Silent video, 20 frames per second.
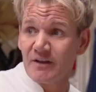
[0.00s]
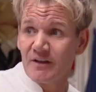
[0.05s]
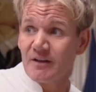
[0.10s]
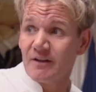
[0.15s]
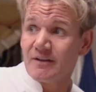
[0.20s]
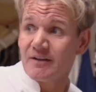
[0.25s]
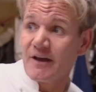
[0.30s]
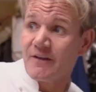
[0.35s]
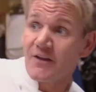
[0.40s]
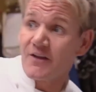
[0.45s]

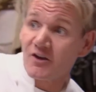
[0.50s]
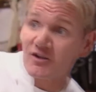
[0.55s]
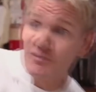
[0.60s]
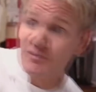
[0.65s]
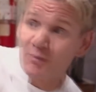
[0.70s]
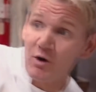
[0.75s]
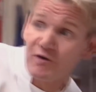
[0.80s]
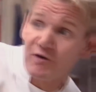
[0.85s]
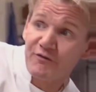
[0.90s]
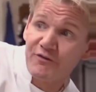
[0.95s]
And those
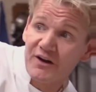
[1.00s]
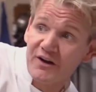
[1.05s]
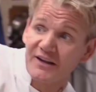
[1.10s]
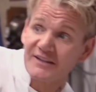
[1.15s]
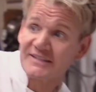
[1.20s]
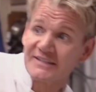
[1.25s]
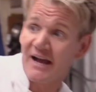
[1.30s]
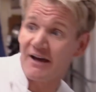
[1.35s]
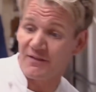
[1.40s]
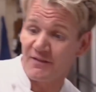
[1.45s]
poor
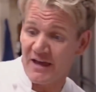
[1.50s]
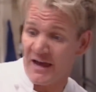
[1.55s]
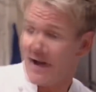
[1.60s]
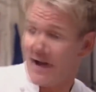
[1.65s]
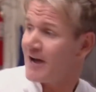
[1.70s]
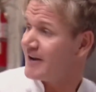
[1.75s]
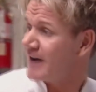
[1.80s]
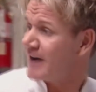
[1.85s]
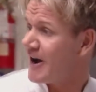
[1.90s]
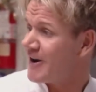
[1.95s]
f***ers out
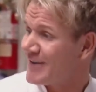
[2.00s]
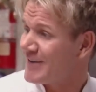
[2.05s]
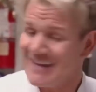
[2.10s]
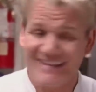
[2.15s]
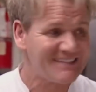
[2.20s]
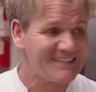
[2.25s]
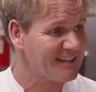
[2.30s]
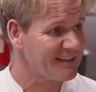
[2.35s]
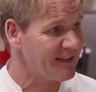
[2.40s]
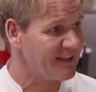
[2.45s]
there are
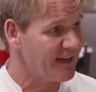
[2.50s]
eating